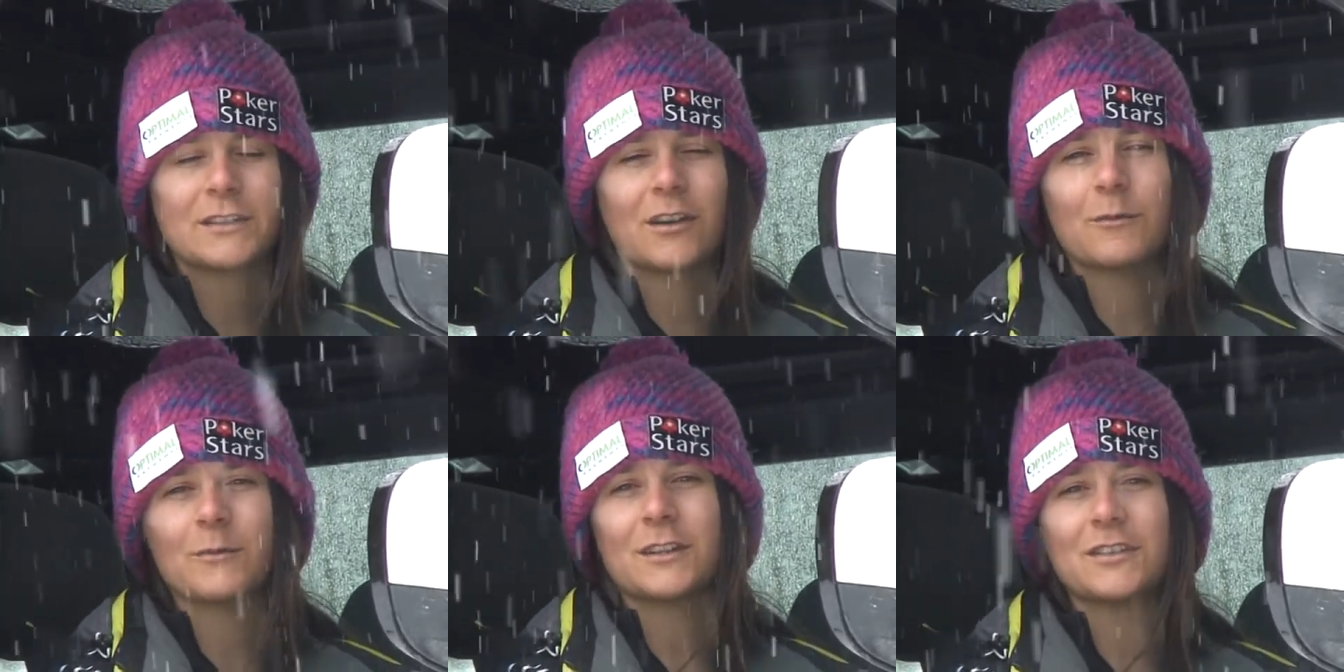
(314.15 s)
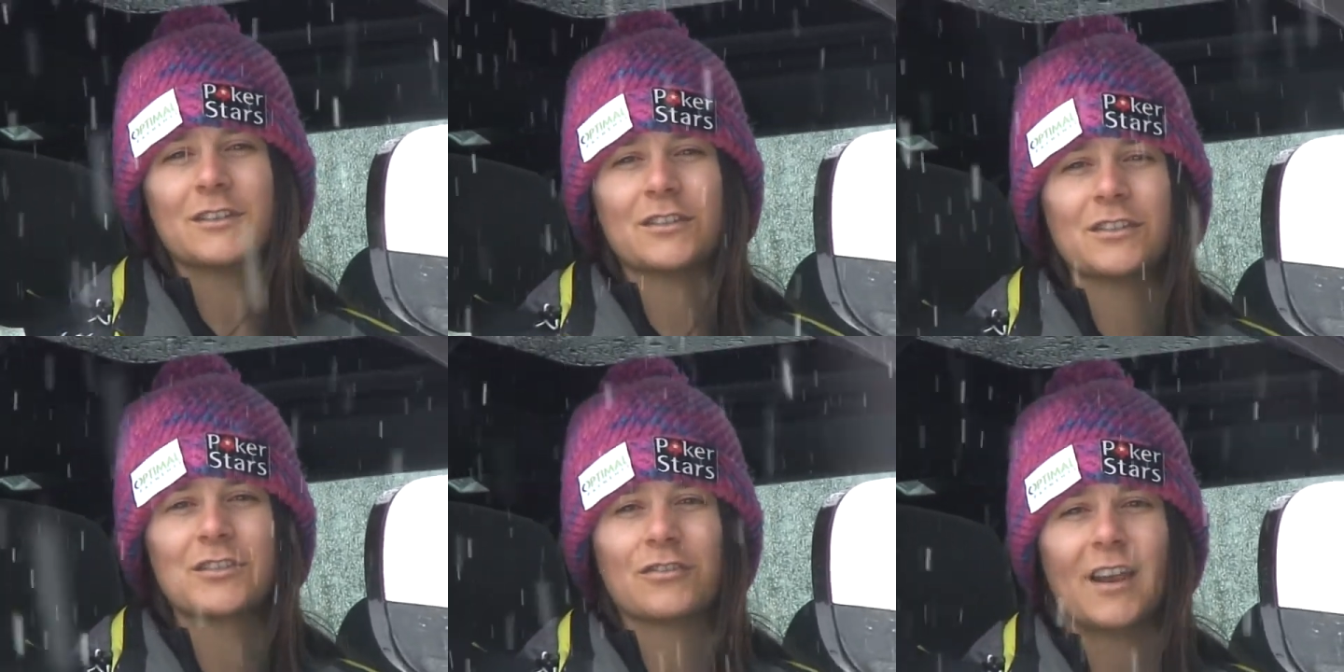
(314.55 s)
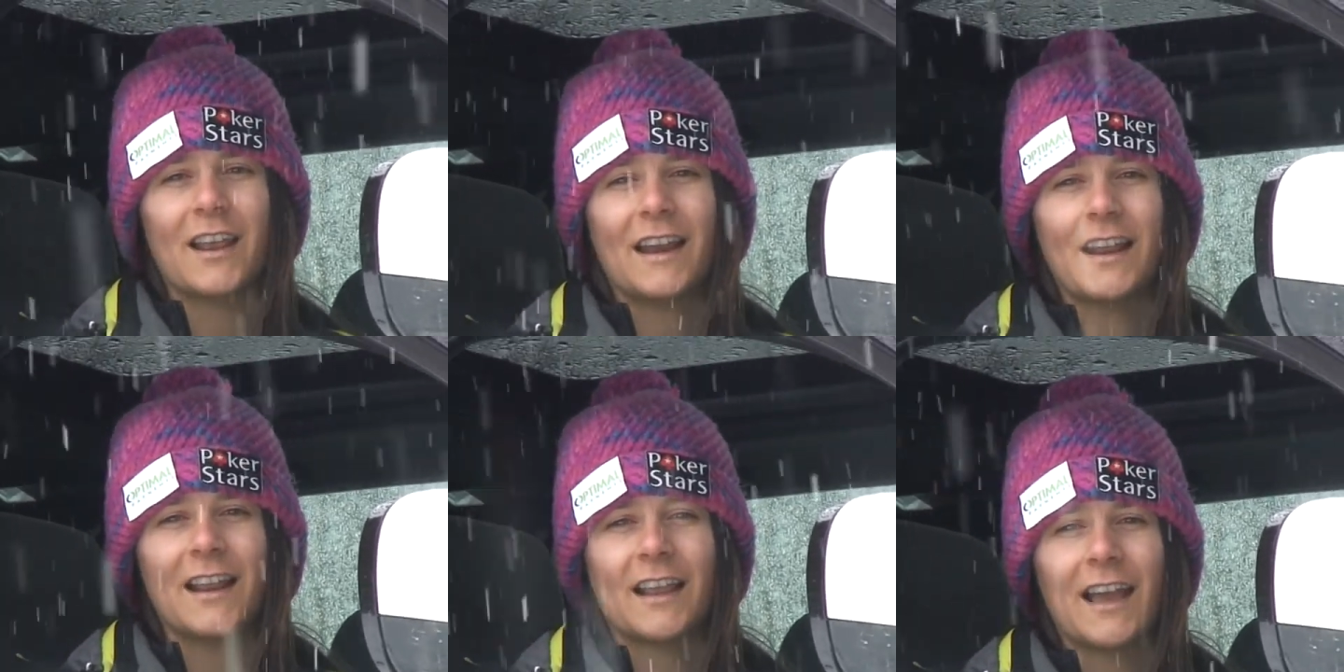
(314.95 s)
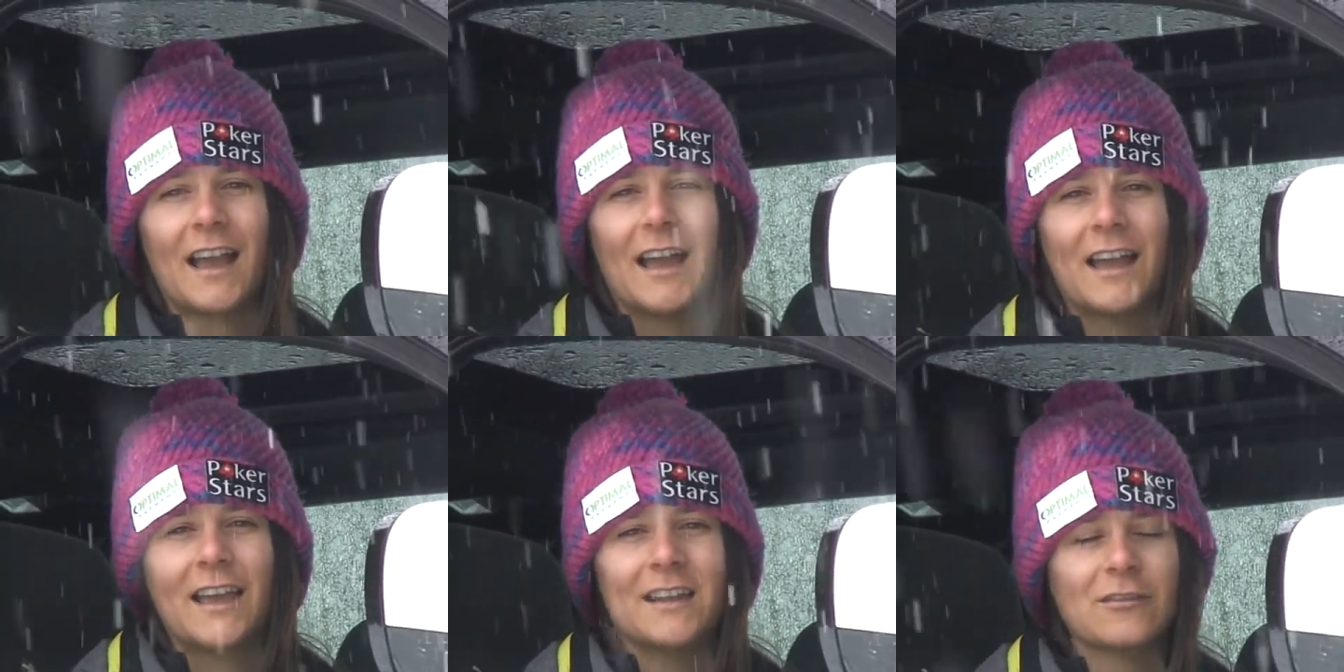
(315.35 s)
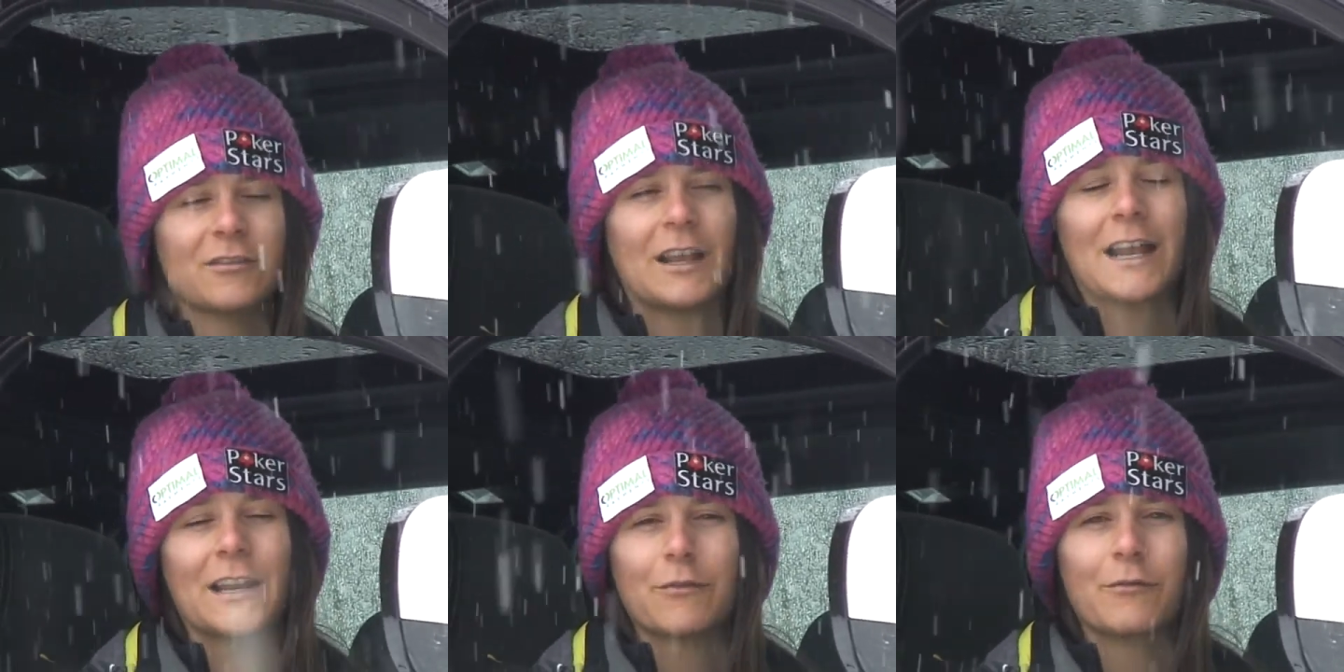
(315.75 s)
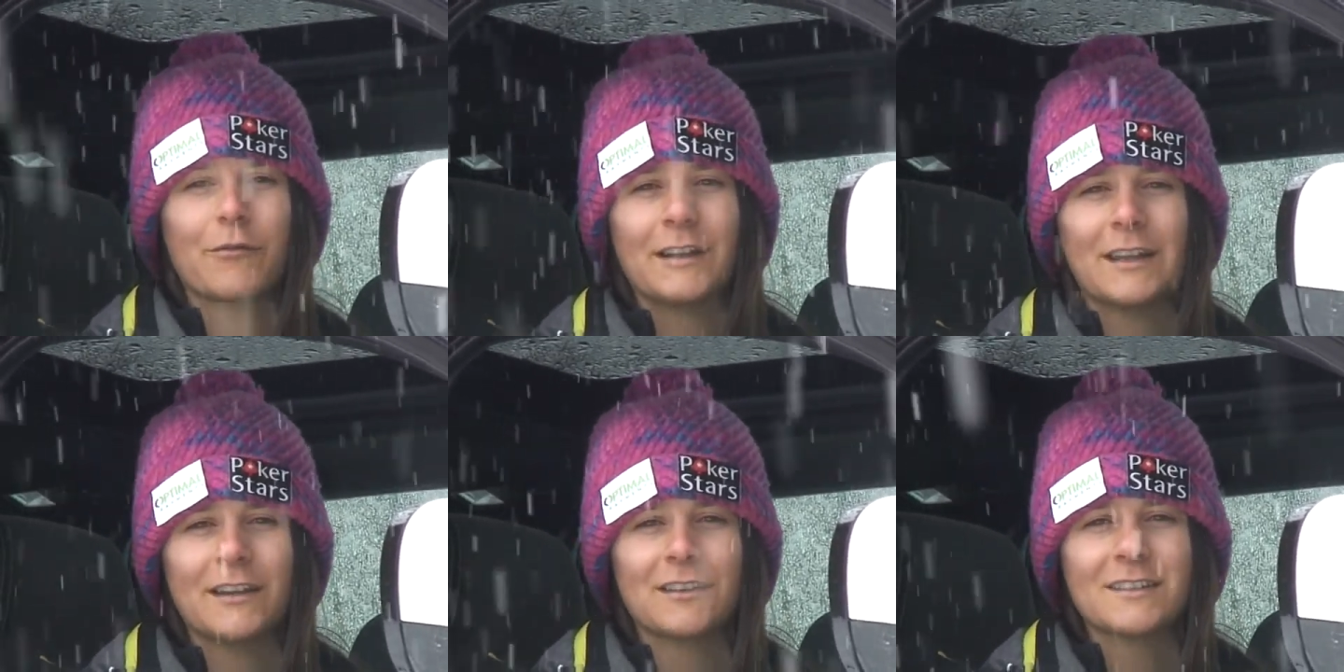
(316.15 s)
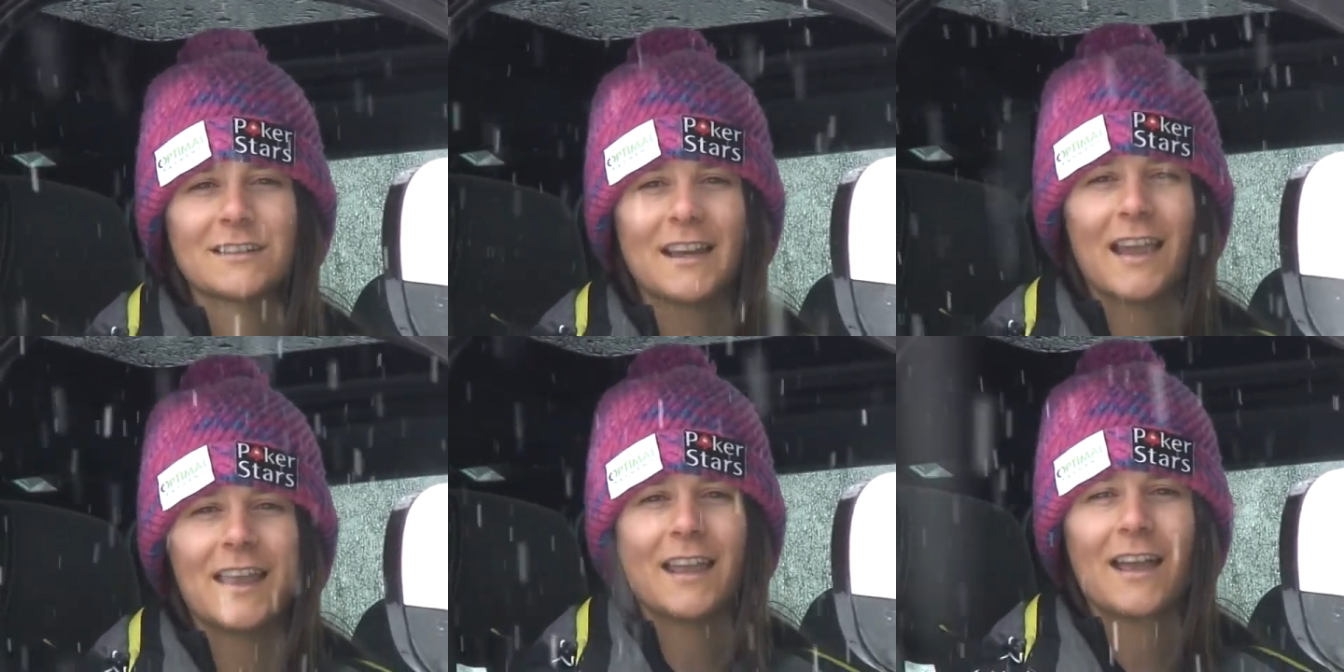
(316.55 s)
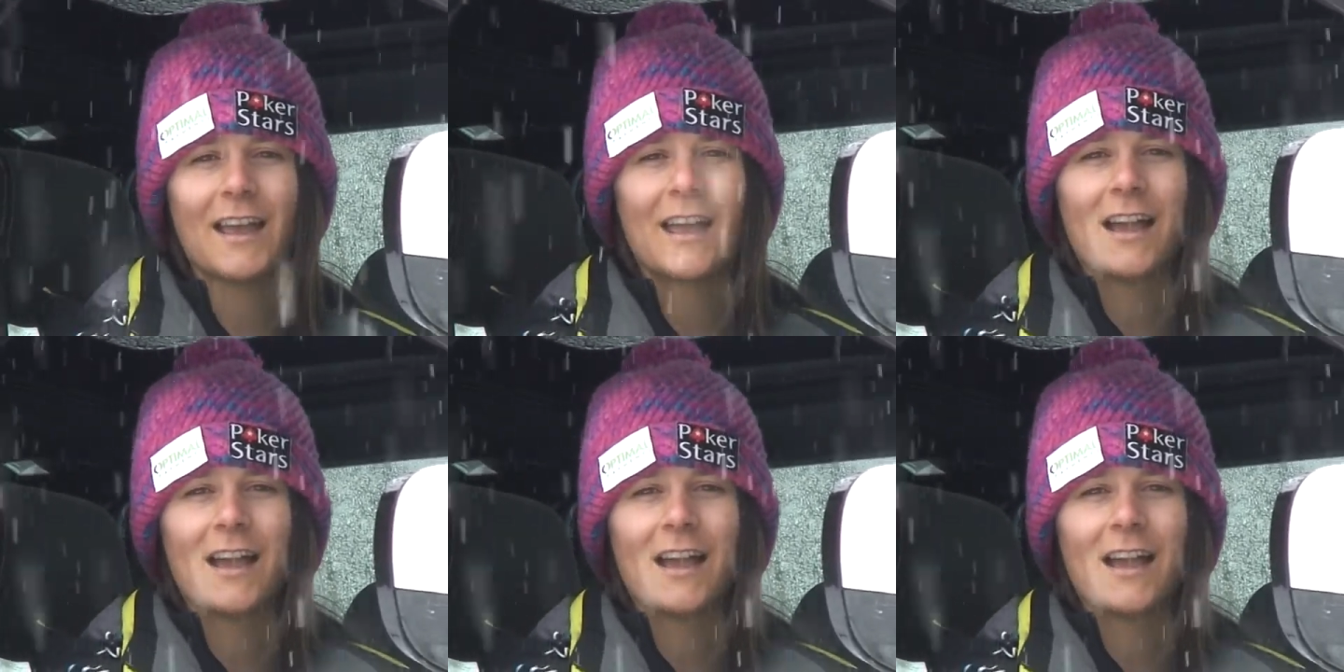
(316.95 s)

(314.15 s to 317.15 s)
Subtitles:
to competitions and training in kind of a really good state.